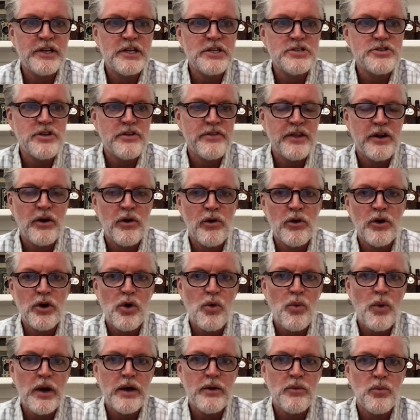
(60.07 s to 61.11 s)
finished and then aren't
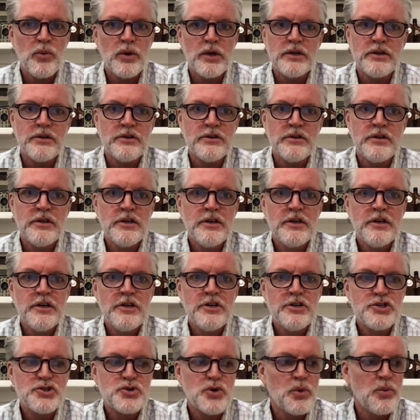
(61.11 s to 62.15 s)
quite
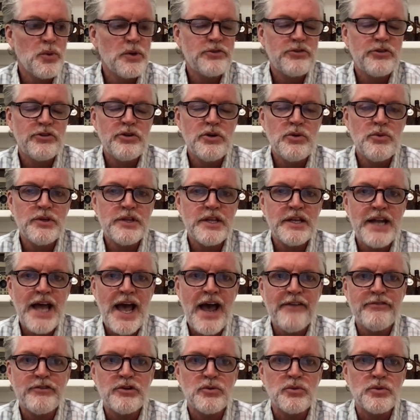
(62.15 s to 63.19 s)
sure what to do with it
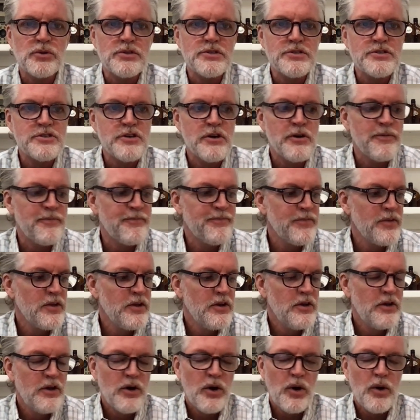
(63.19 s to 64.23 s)
afterwards. So
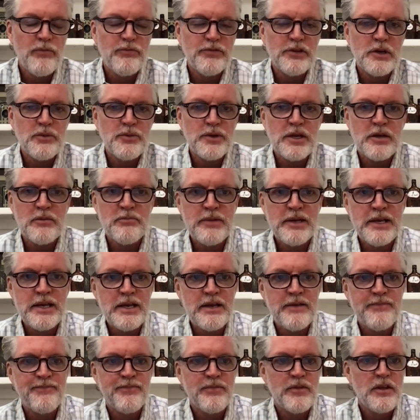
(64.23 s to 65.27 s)
hopefully we can
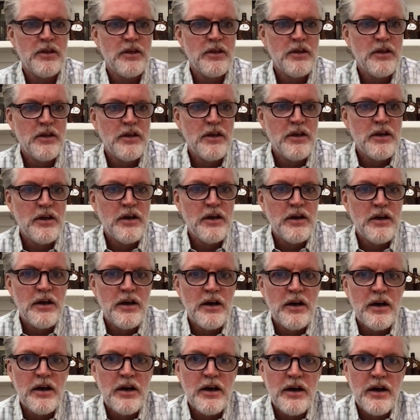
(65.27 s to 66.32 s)
be
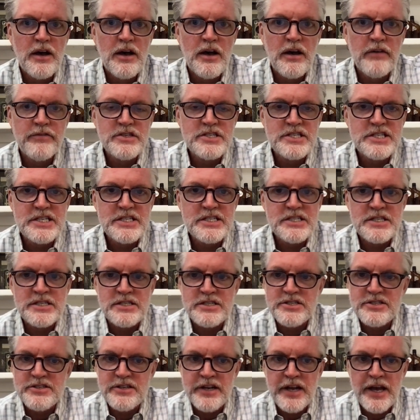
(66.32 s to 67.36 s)
of
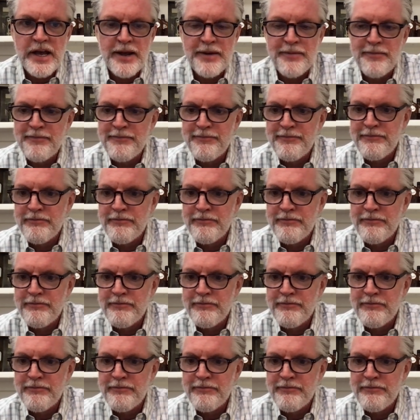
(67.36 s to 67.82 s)
assistance today.